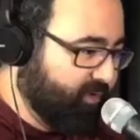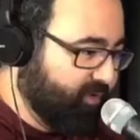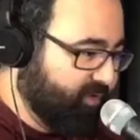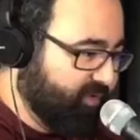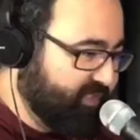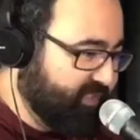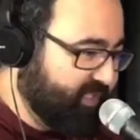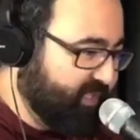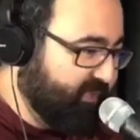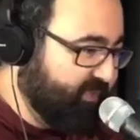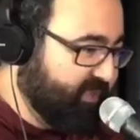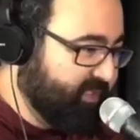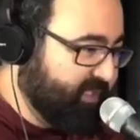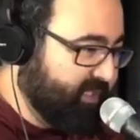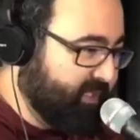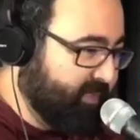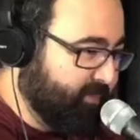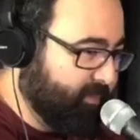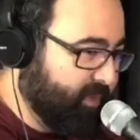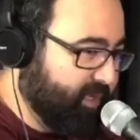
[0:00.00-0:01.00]

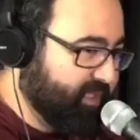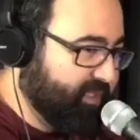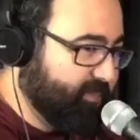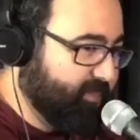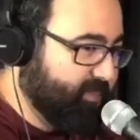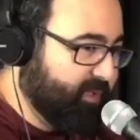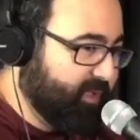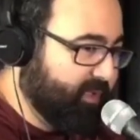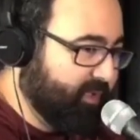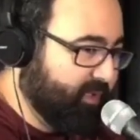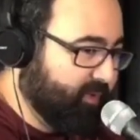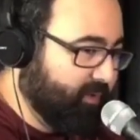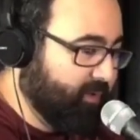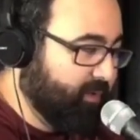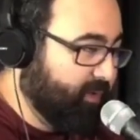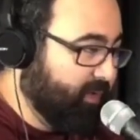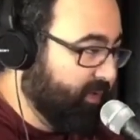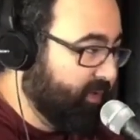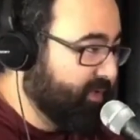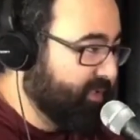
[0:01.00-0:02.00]
17 must be, or
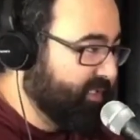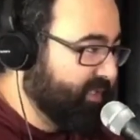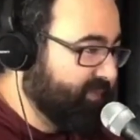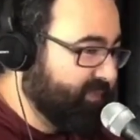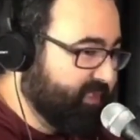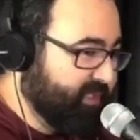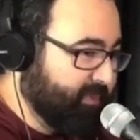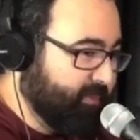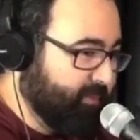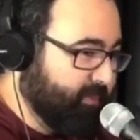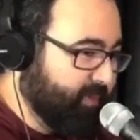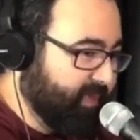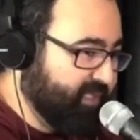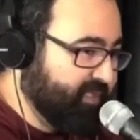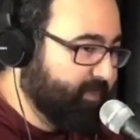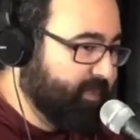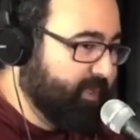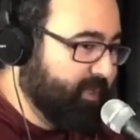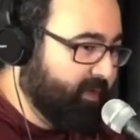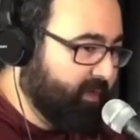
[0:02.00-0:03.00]
under 17
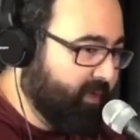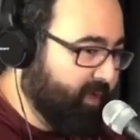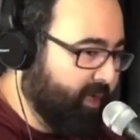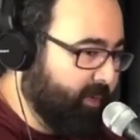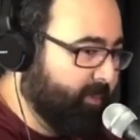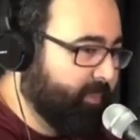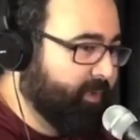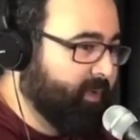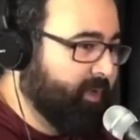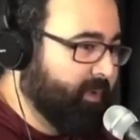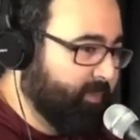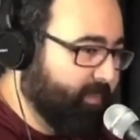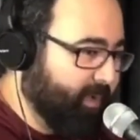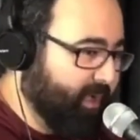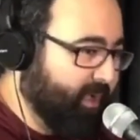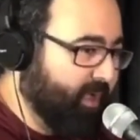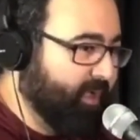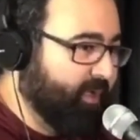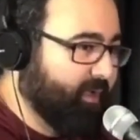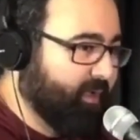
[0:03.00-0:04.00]
must be accompanied
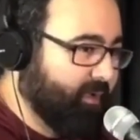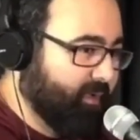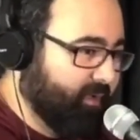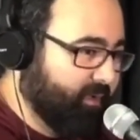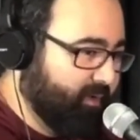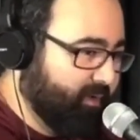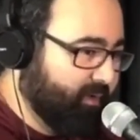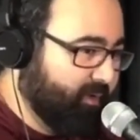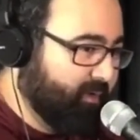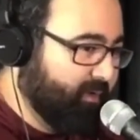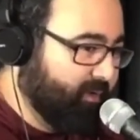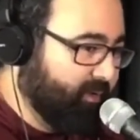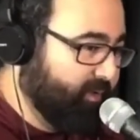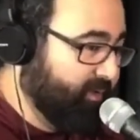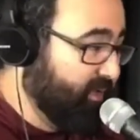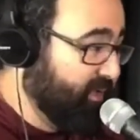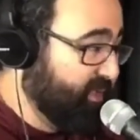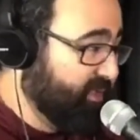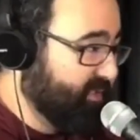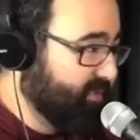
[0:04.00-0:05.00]
by an adult,
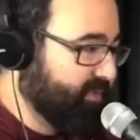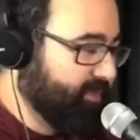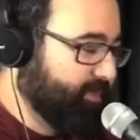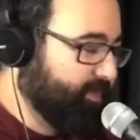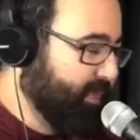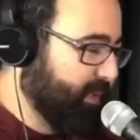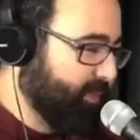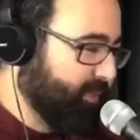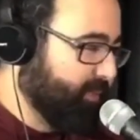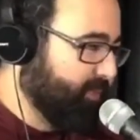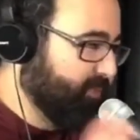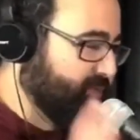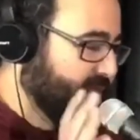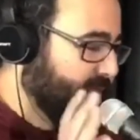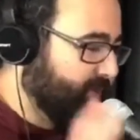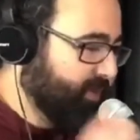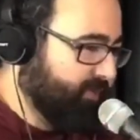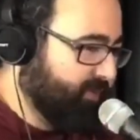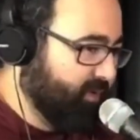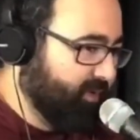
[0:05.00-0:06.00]
because people
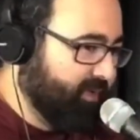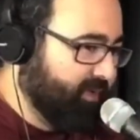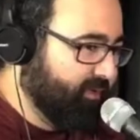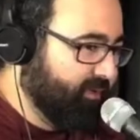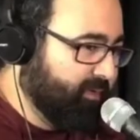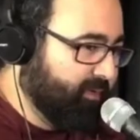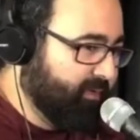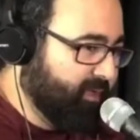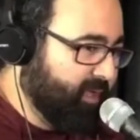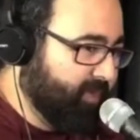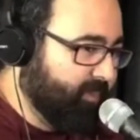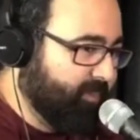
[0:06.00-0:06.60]
drop off their kids all the time.